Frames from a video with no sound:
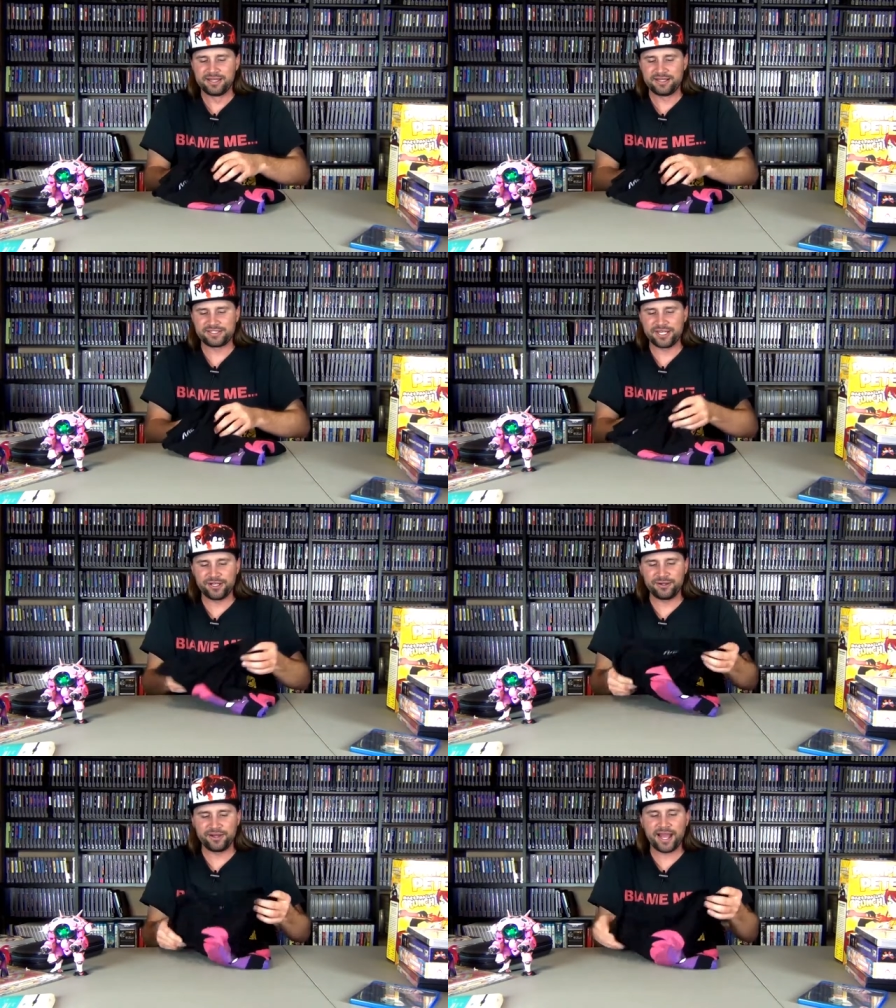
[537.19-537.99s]
And
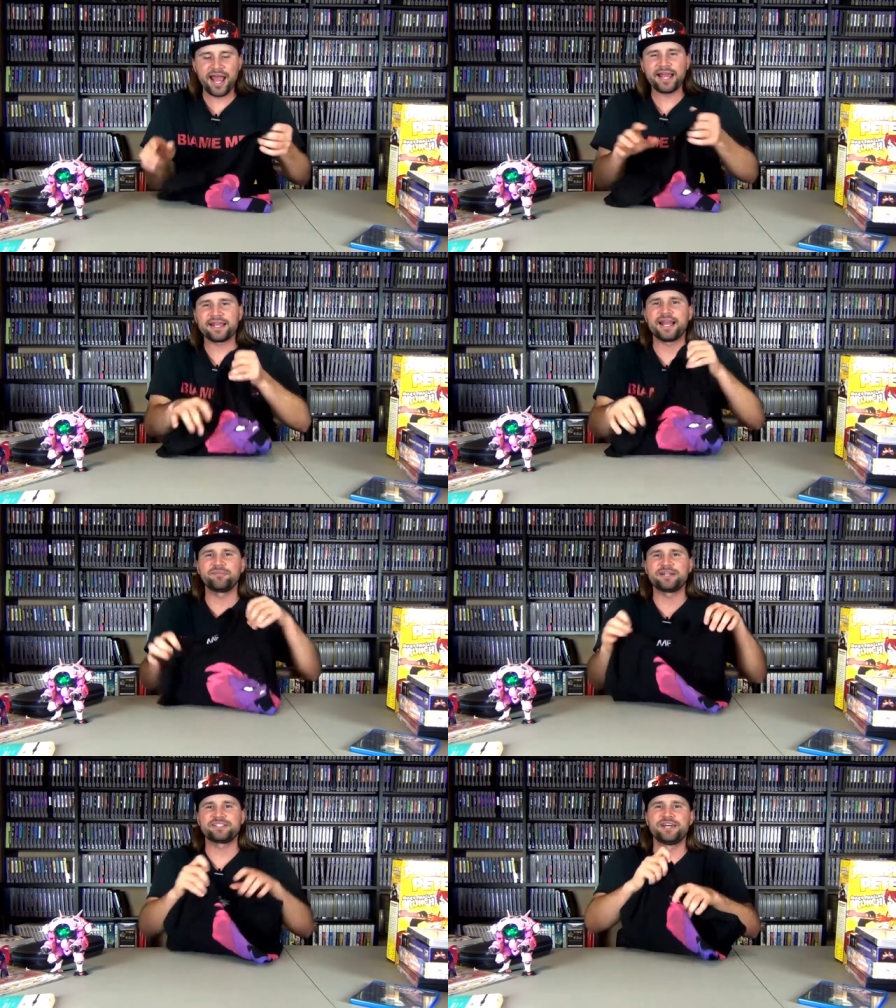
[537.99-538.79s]
so I got
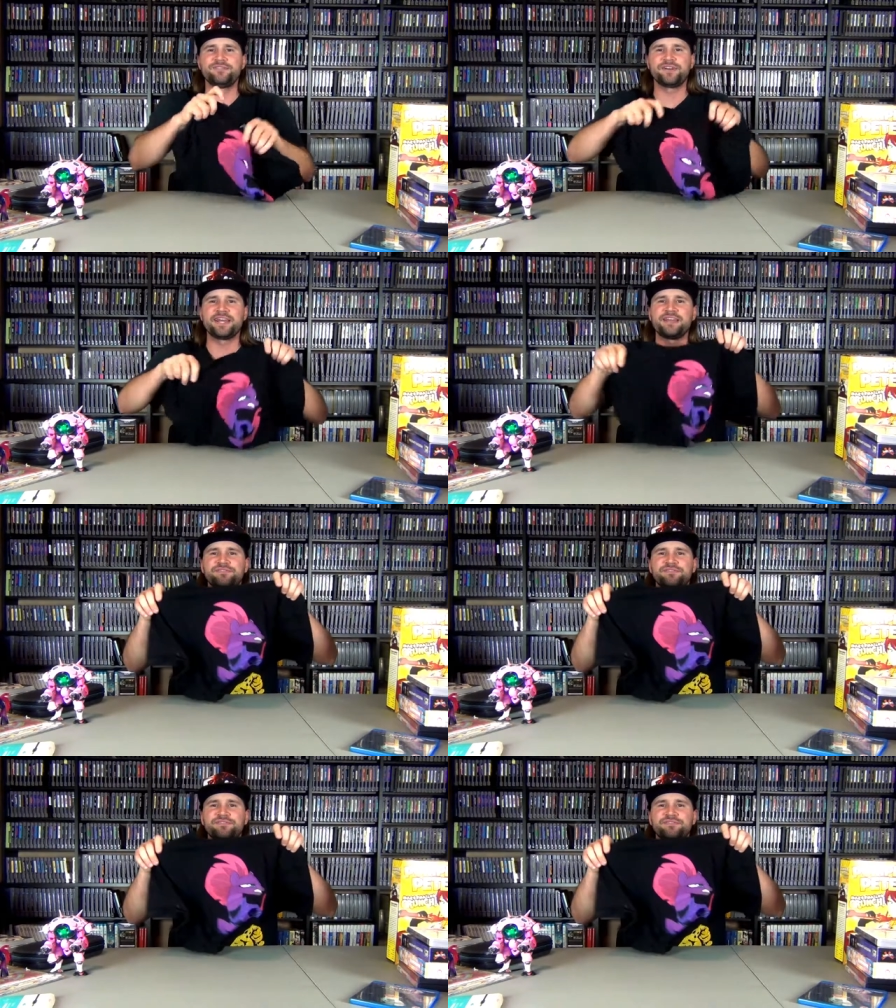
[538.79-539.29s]
myself a